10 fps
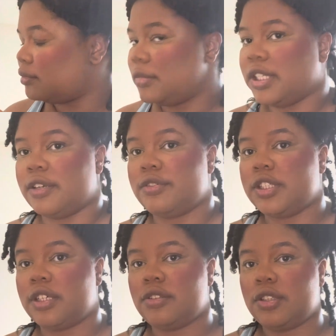Now, if you
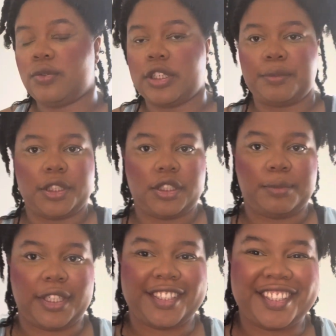don't know where to put your
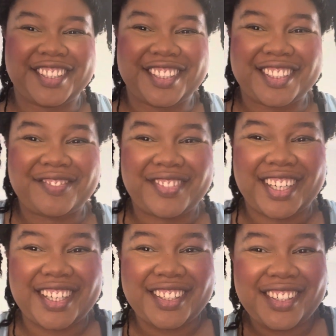blush, you can just
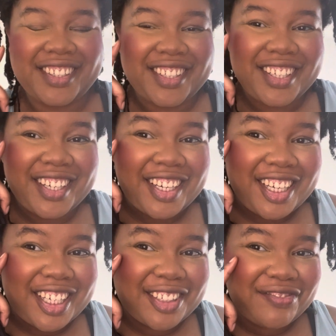smile
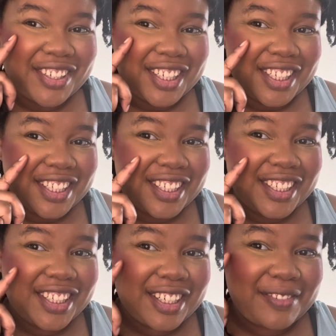and put it
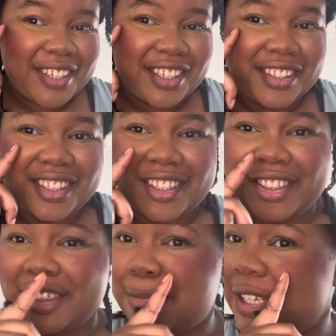about,
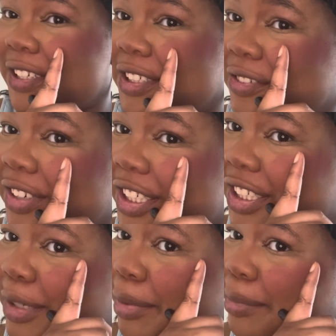depending on your face
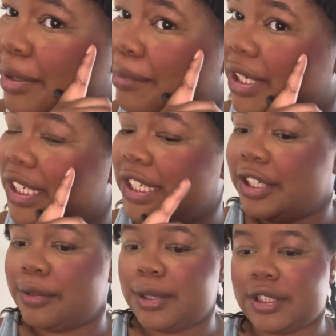shape. I put mine
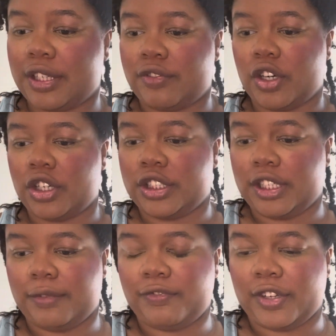here because I have a
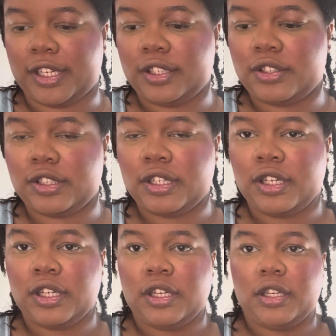heart-shaped face.
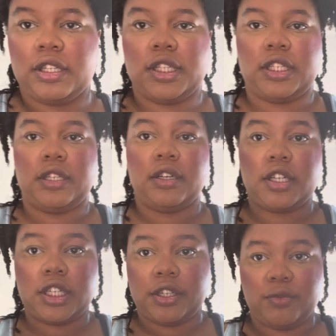And then
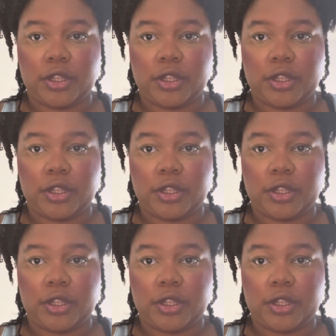again with